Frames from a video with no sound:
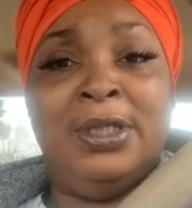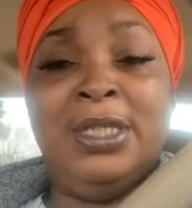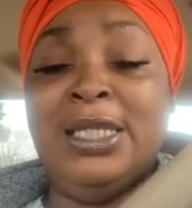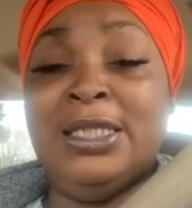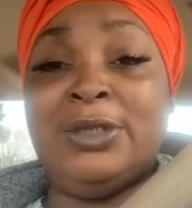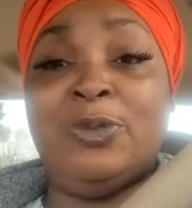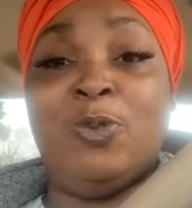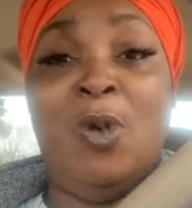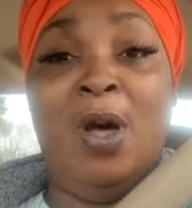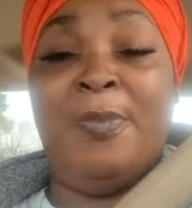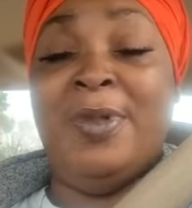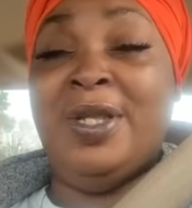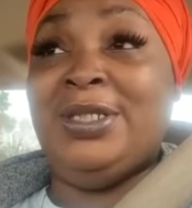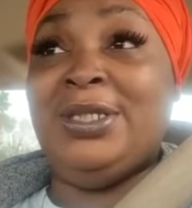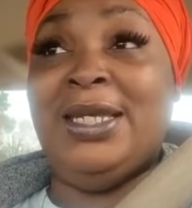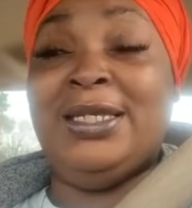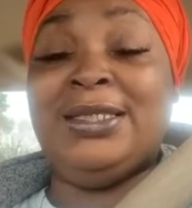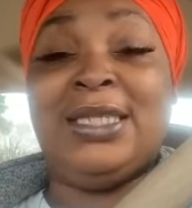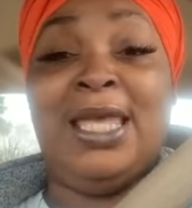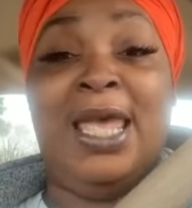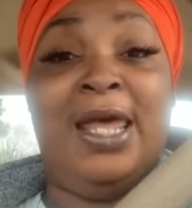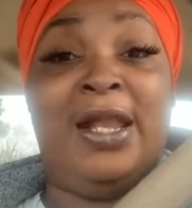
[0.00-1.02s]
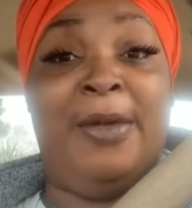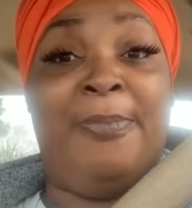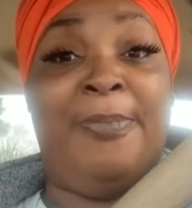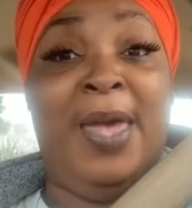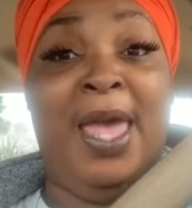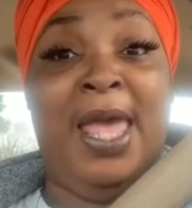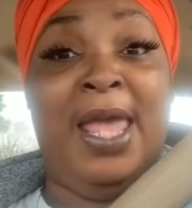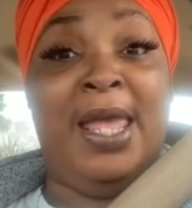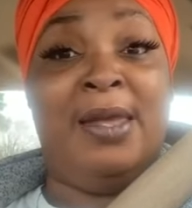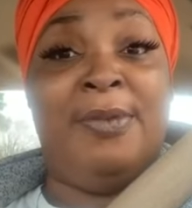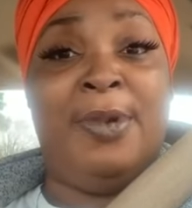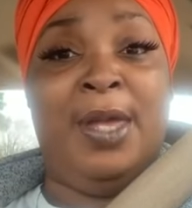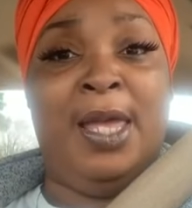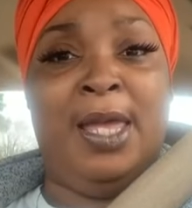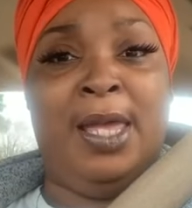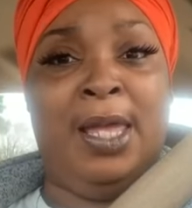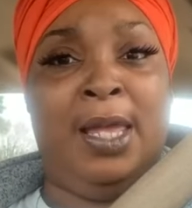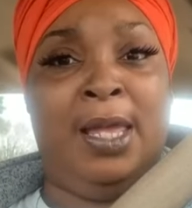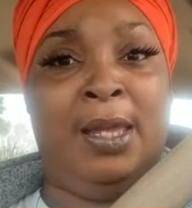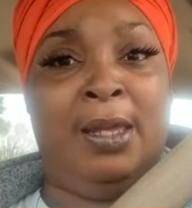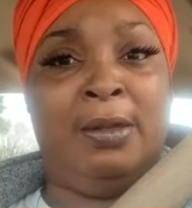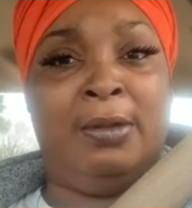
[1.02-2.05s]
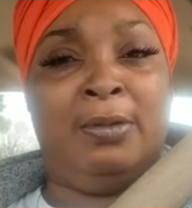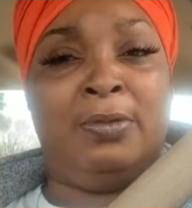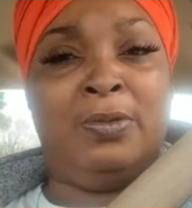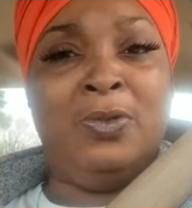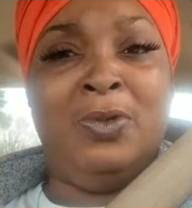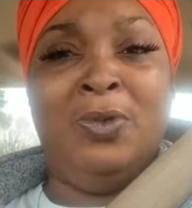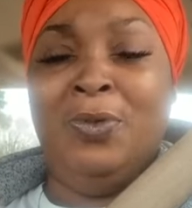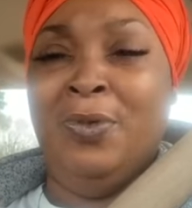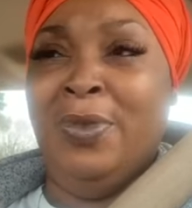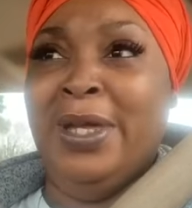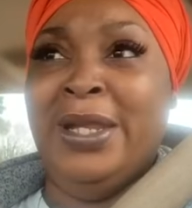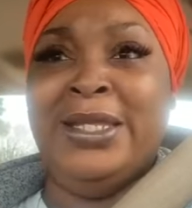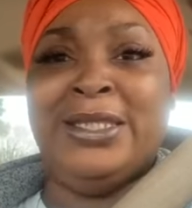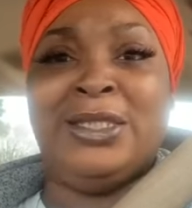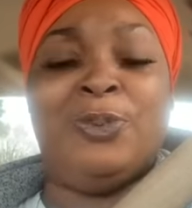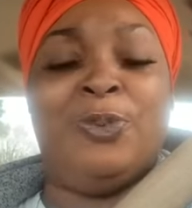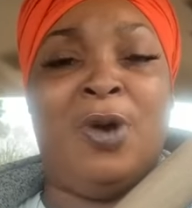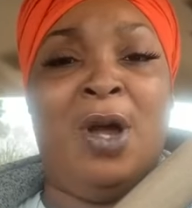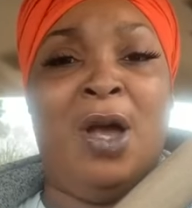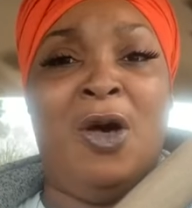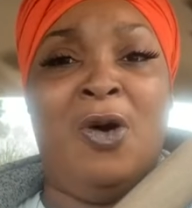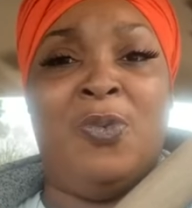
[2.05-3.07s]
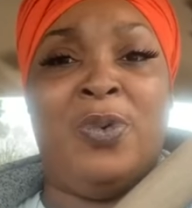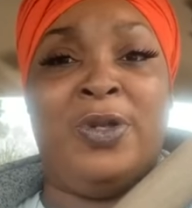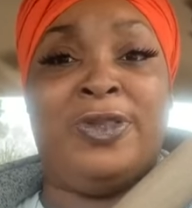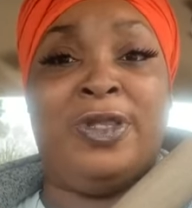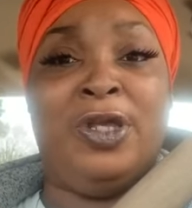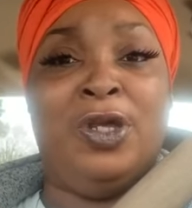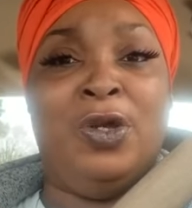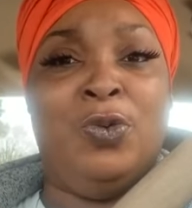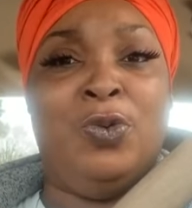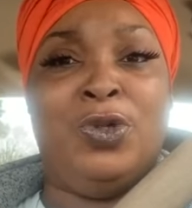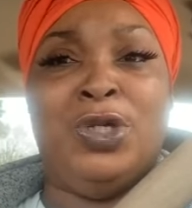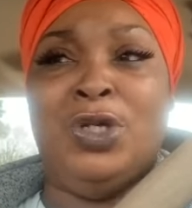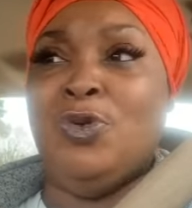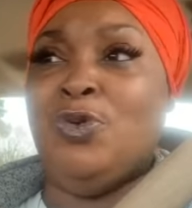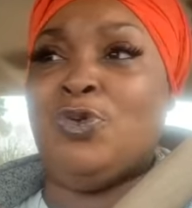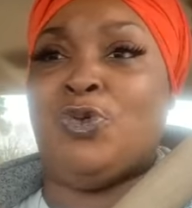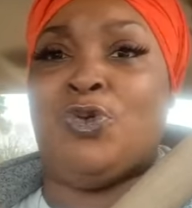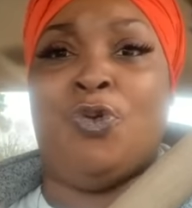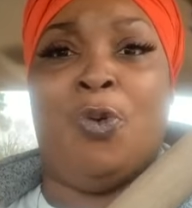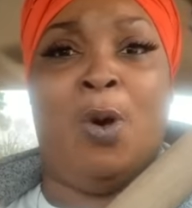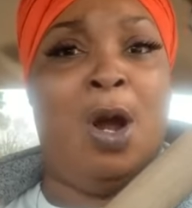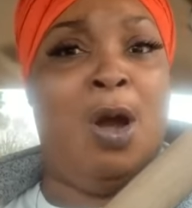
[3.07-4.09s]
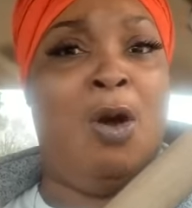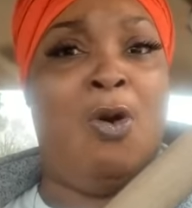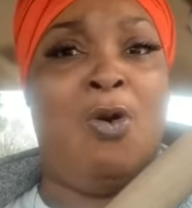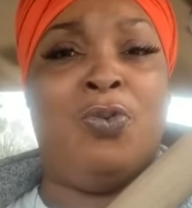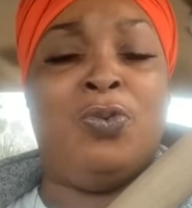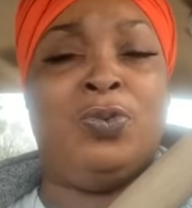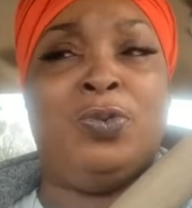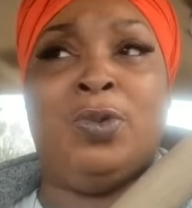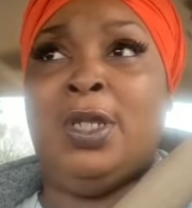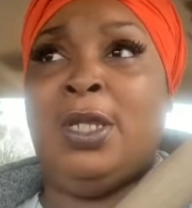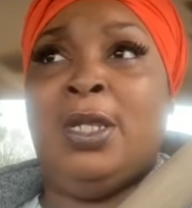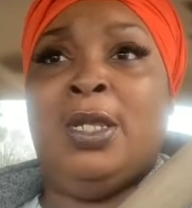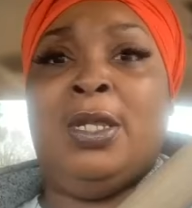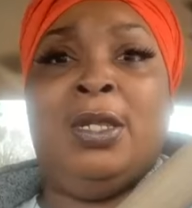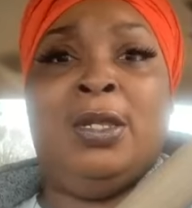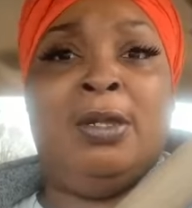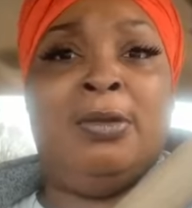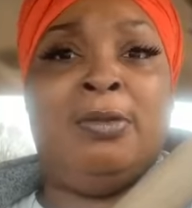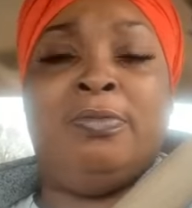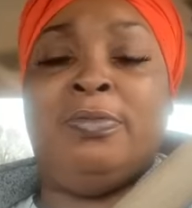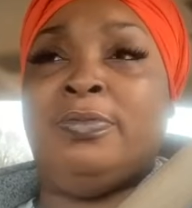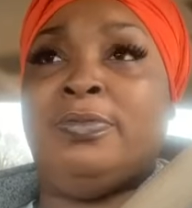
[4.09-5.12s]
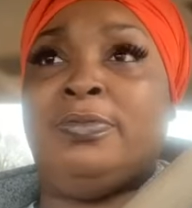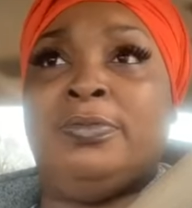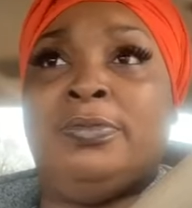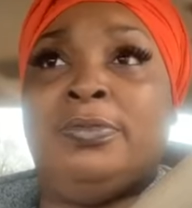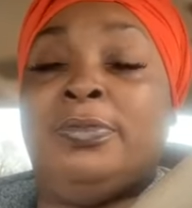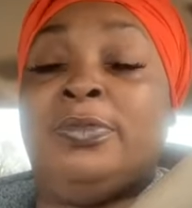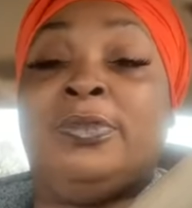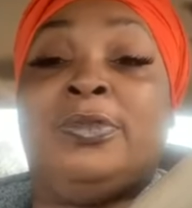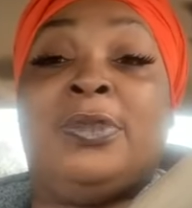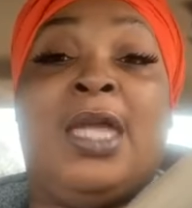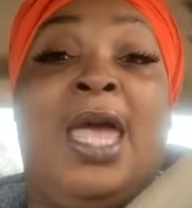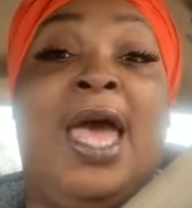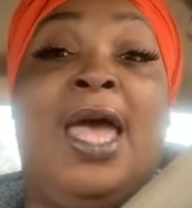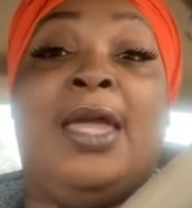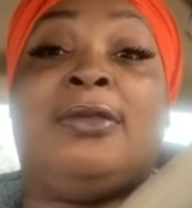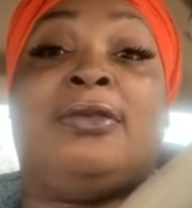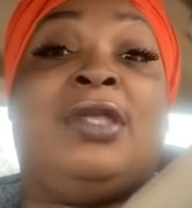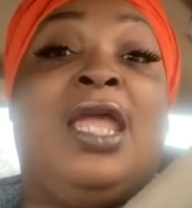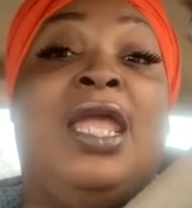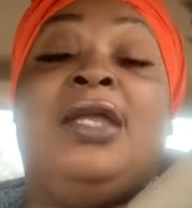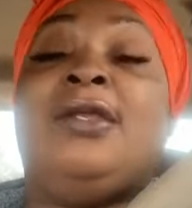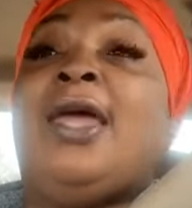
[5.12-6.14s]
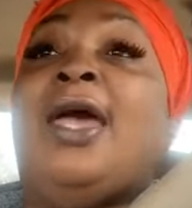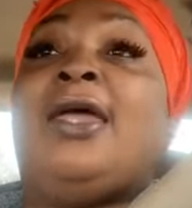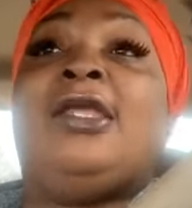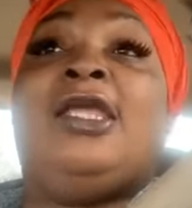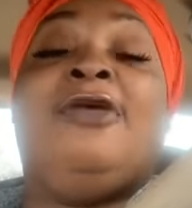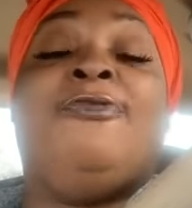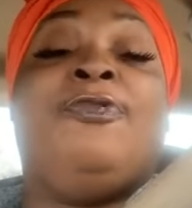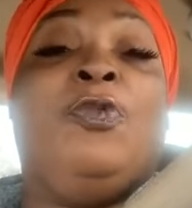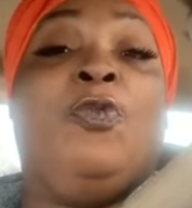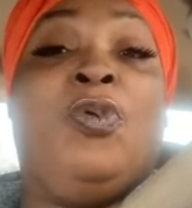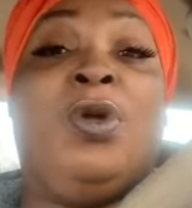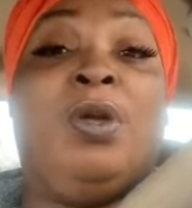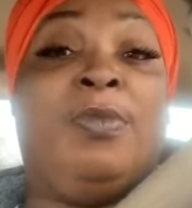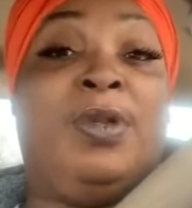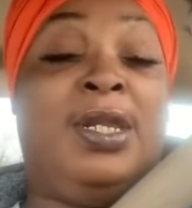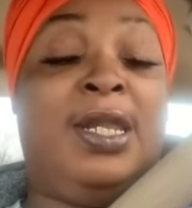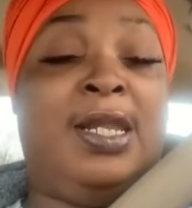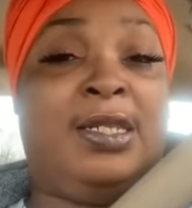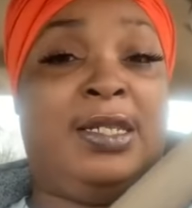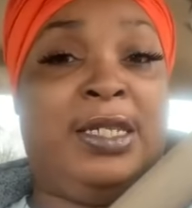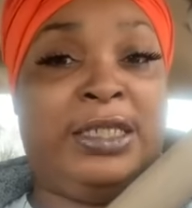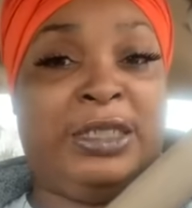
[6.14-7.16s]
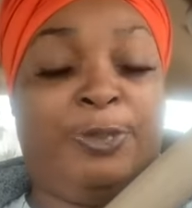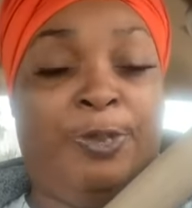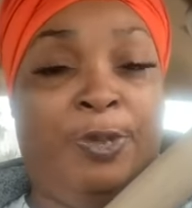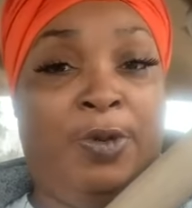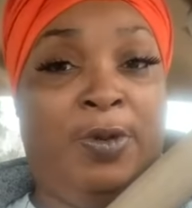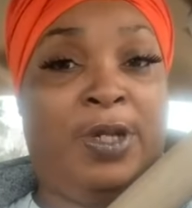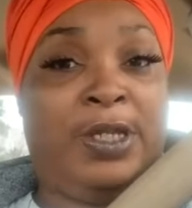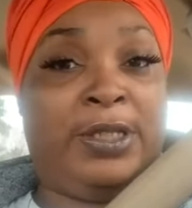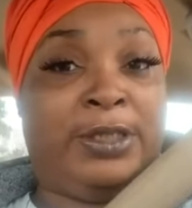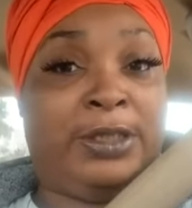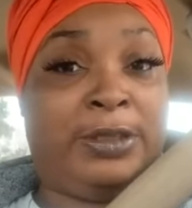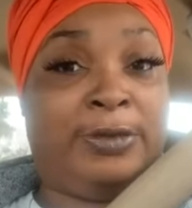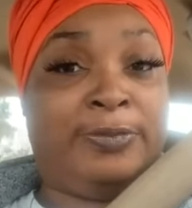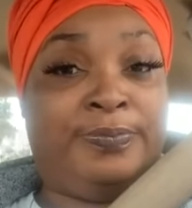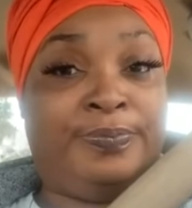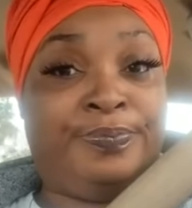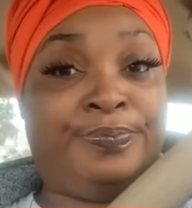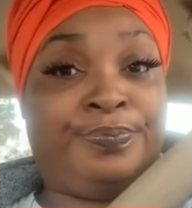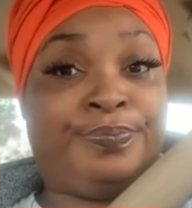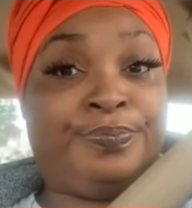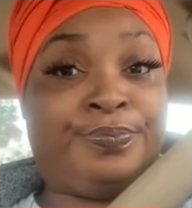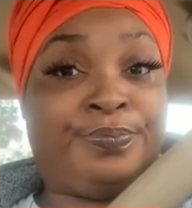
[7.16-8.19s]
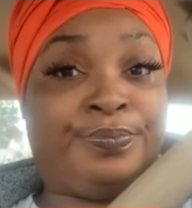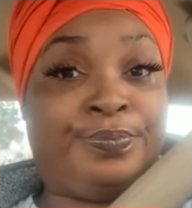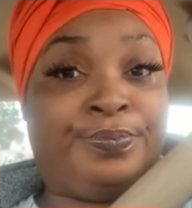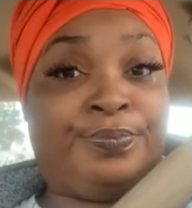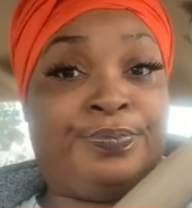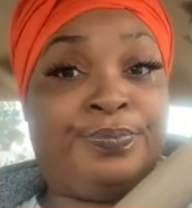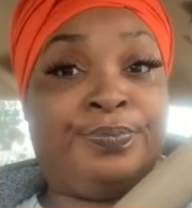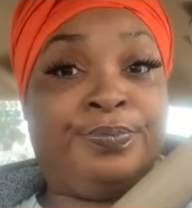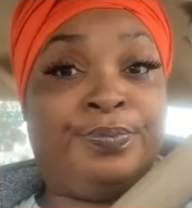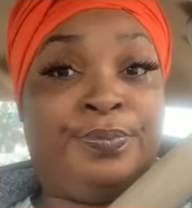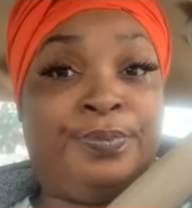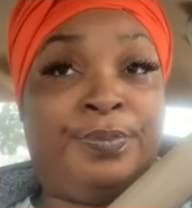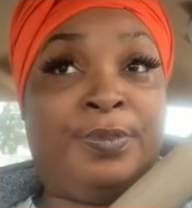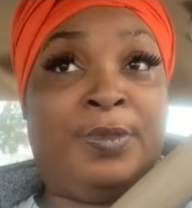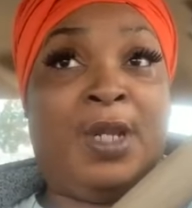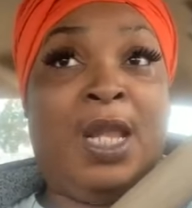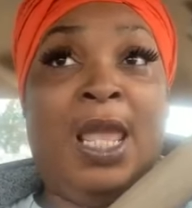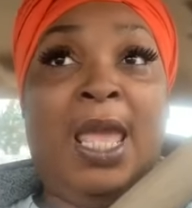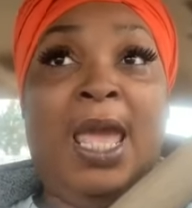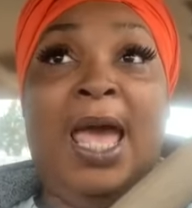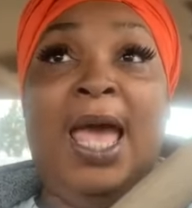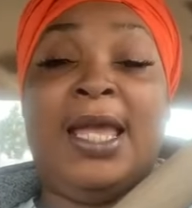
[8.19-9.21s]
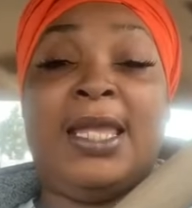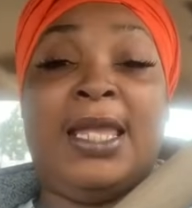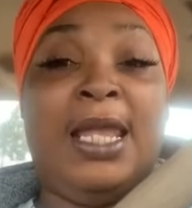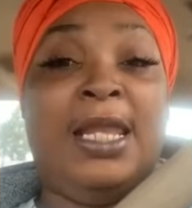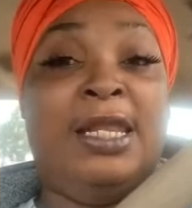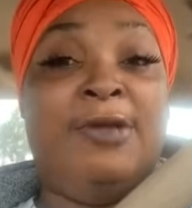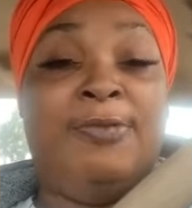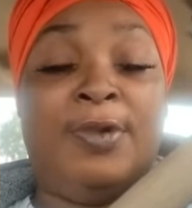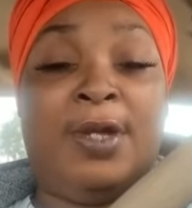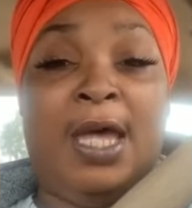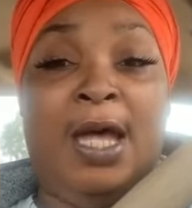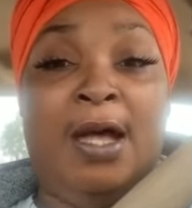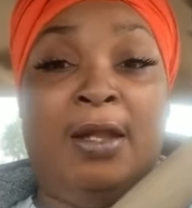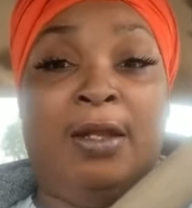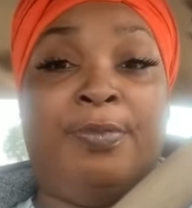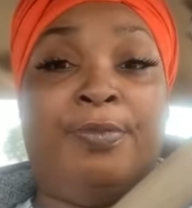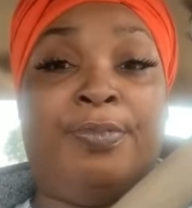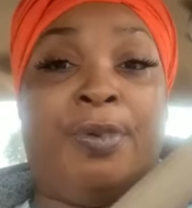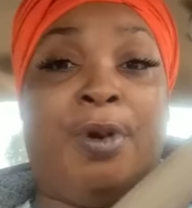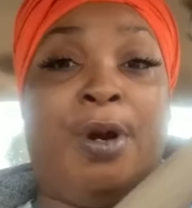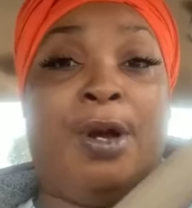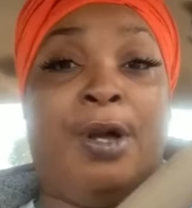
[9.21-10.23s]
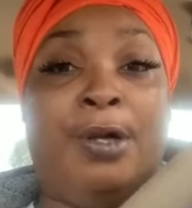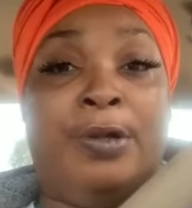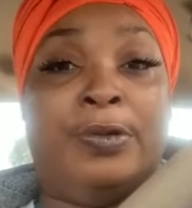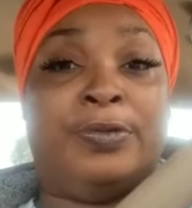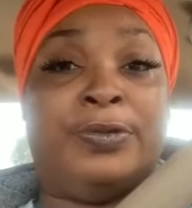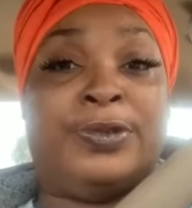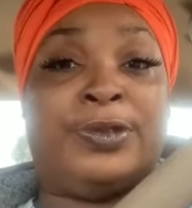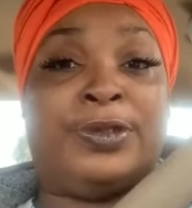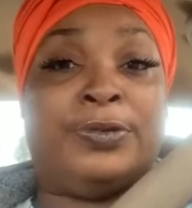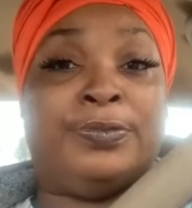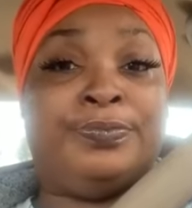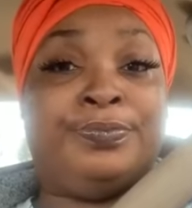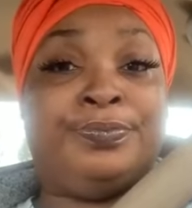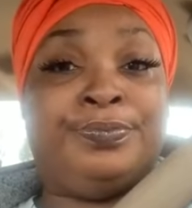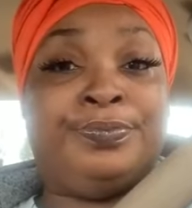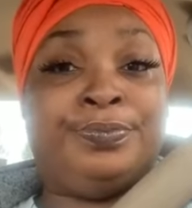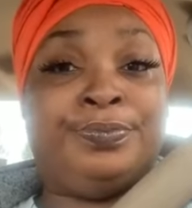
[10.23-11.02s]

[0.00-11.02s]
This woman just had a baby. What is wrong with you? You grown. They not even women at this point. I can't even call them bros.